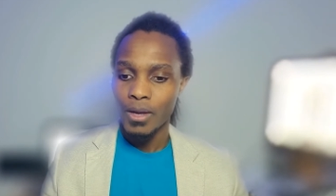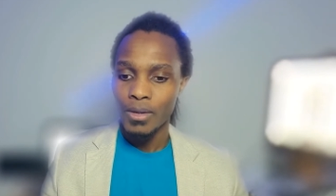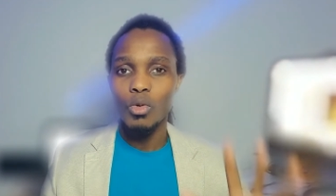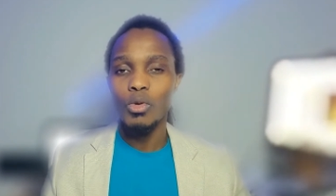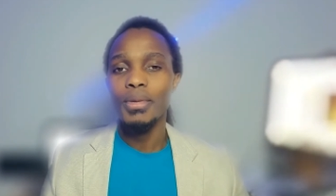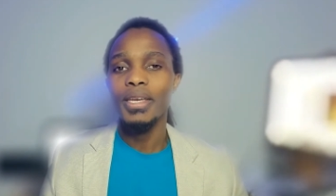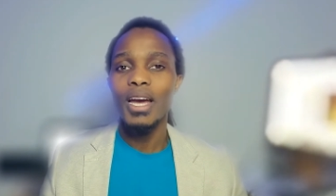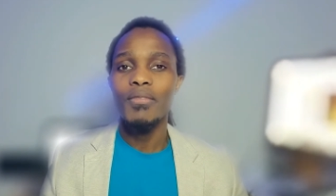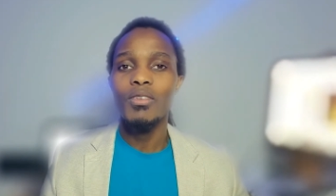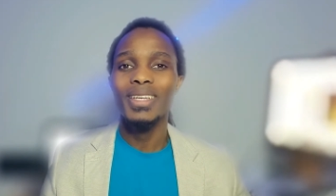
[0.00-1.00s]
We'll be
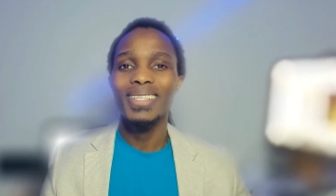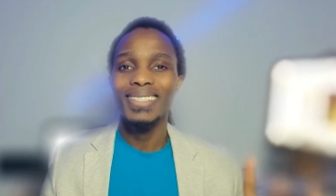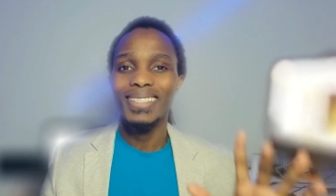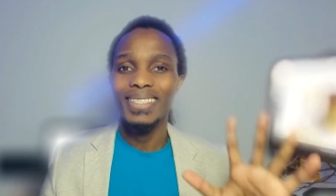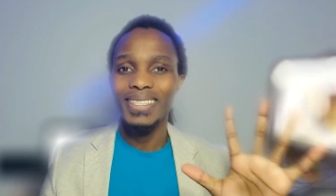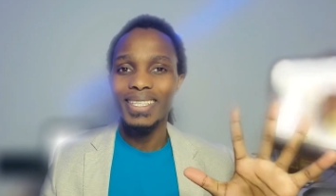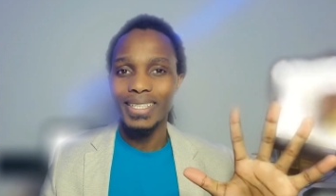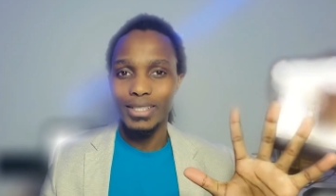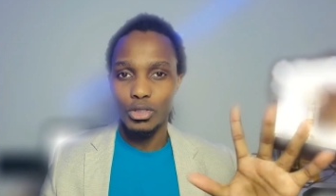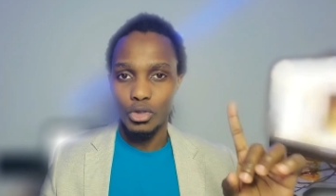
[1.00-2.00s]
covering
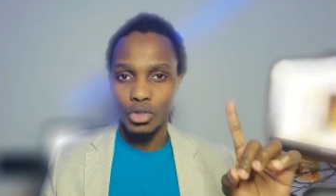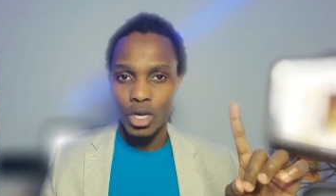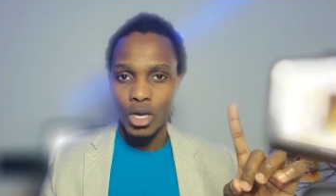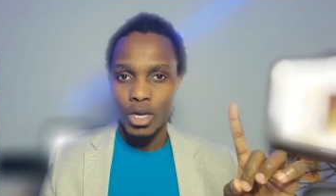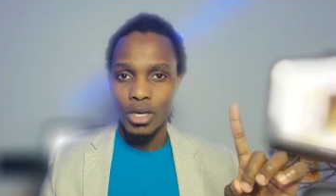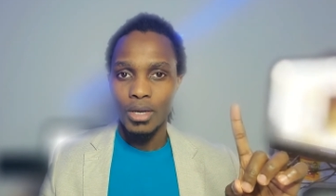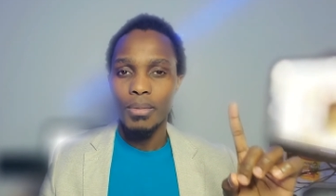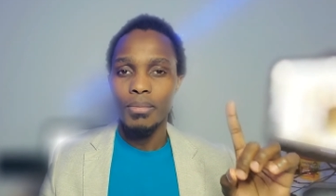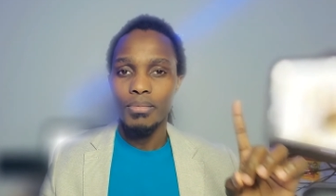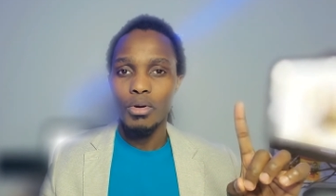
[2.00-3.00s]
6
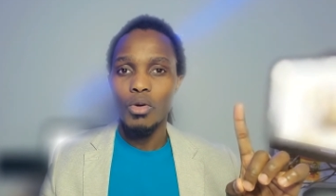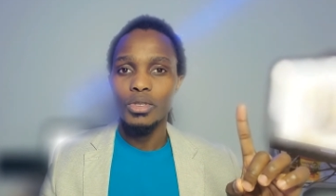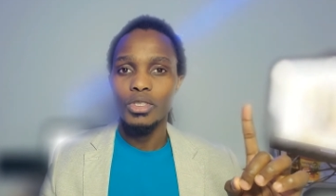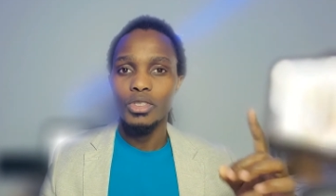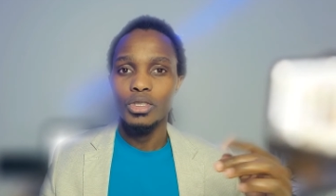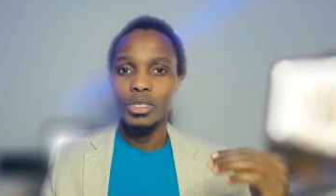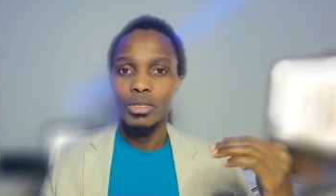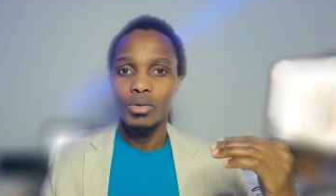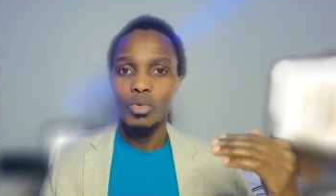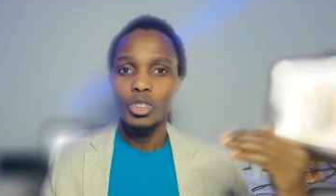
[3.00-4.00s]
points
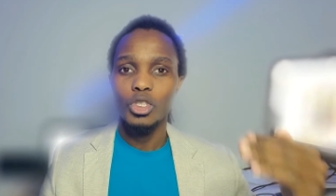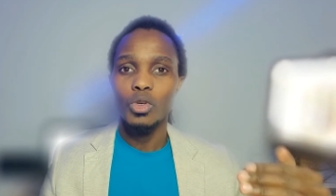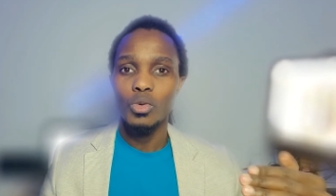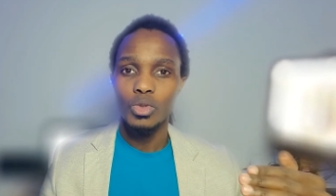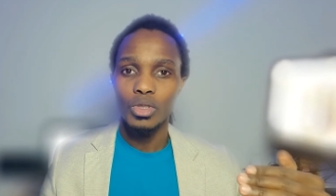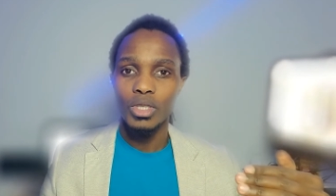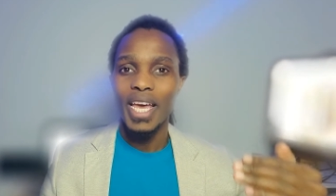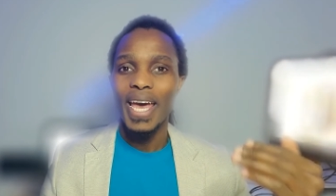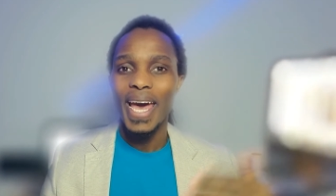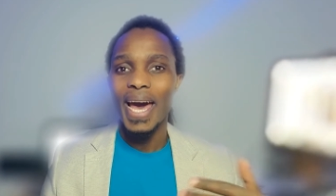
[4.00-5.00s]
which shows
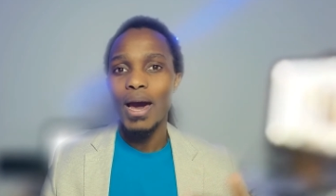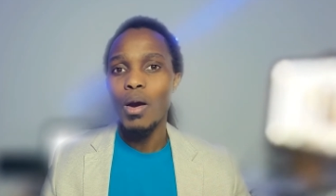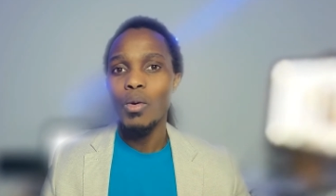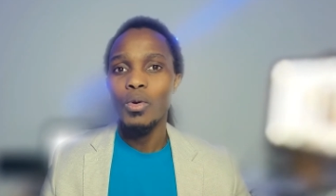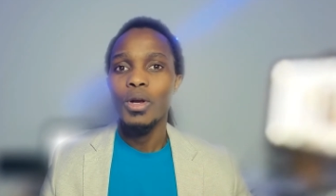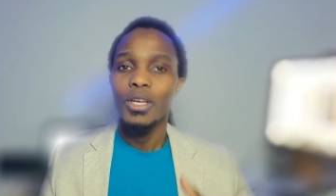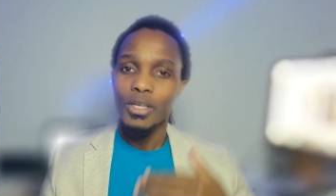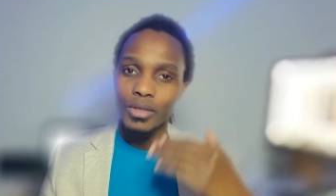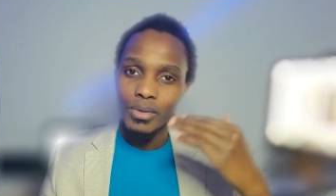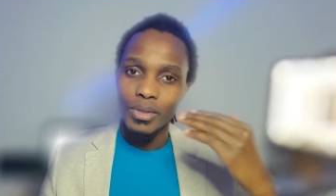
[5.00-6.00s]
how
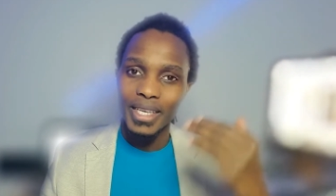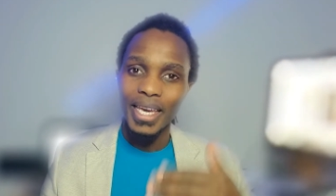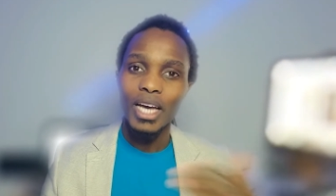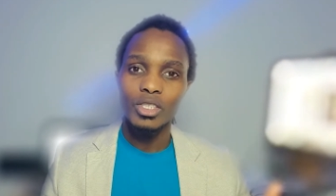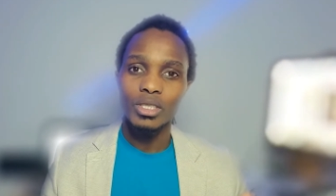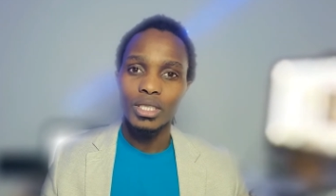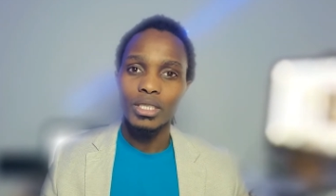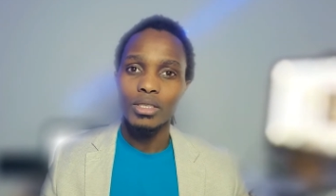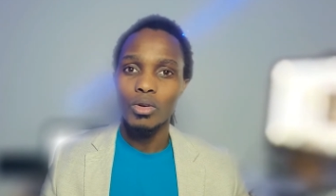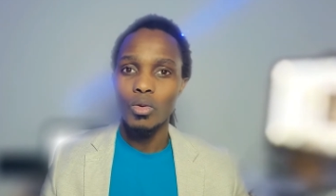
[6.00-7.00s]
canceling
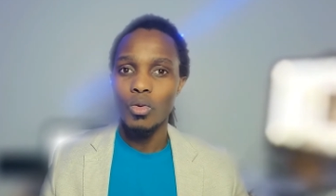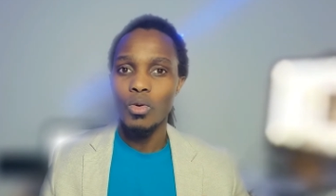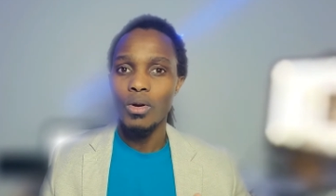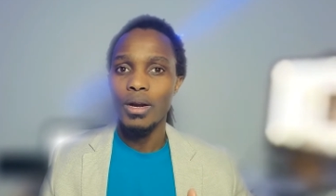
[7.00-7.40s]
or